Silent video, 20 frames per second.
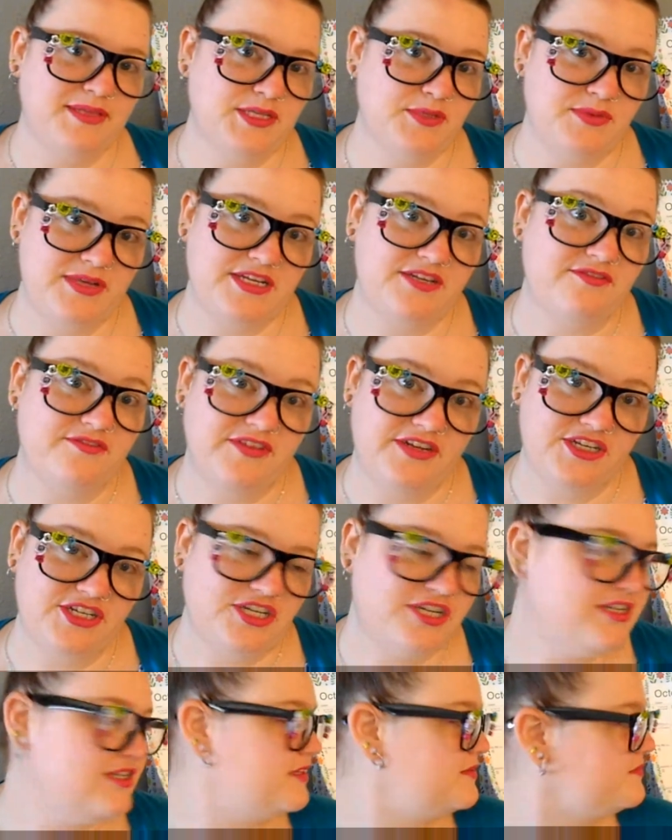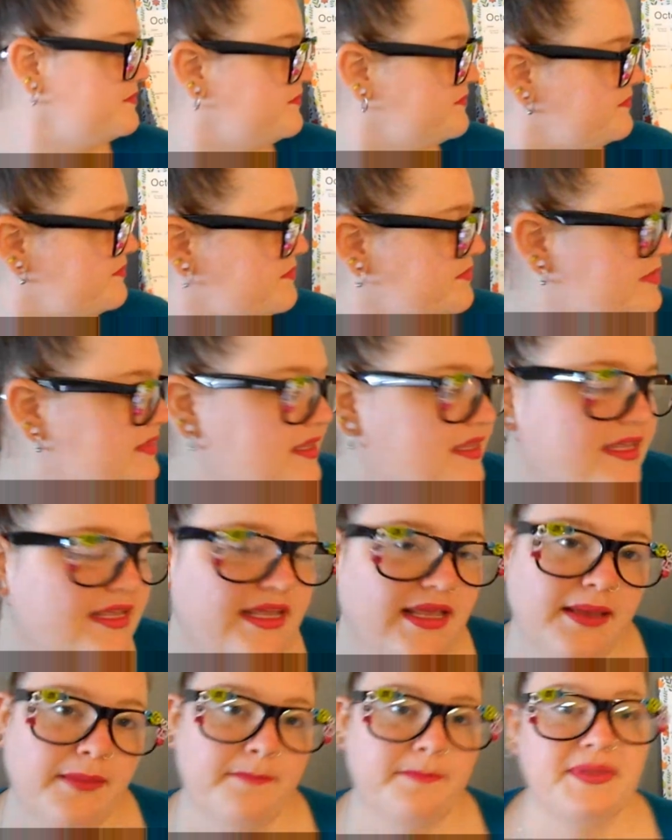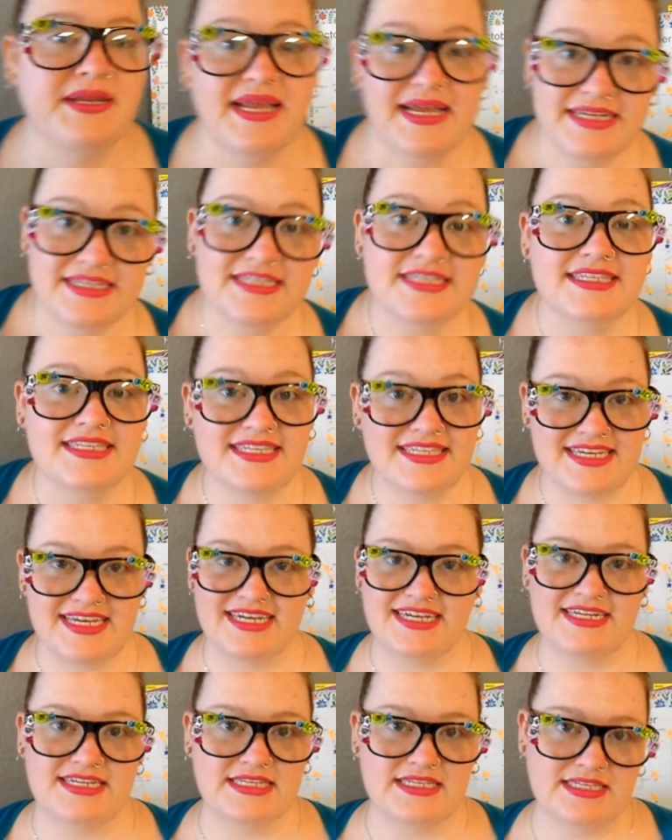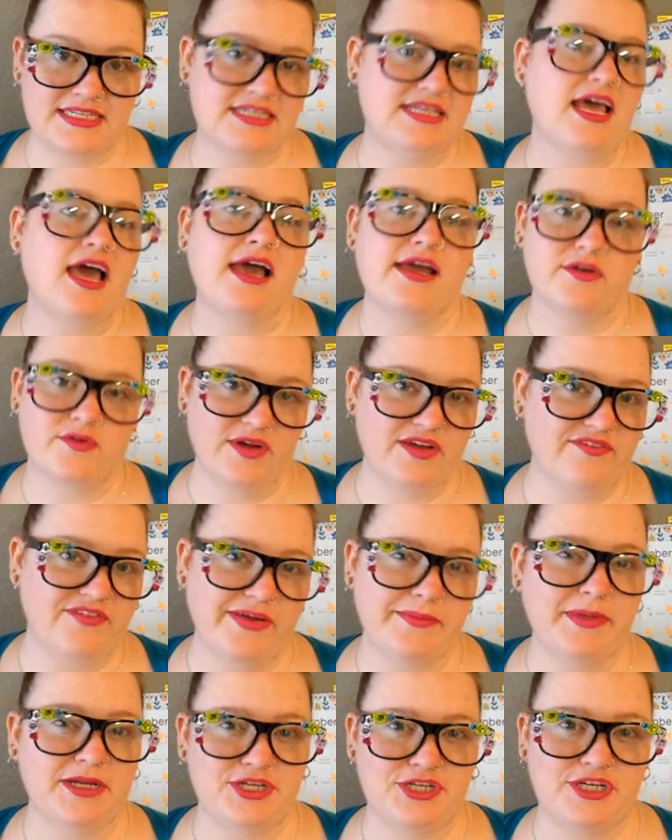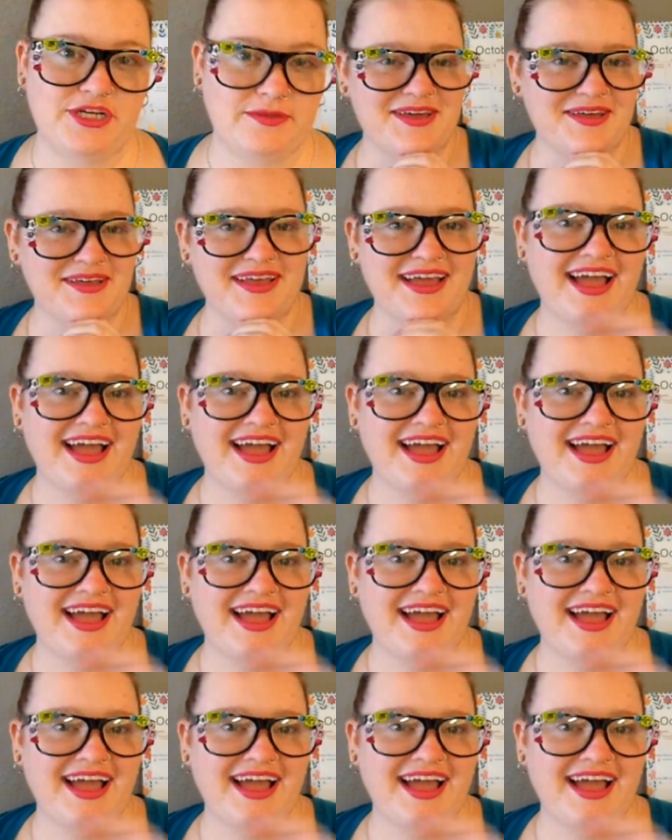this week to finish it. But as it stands, I don't have very much done.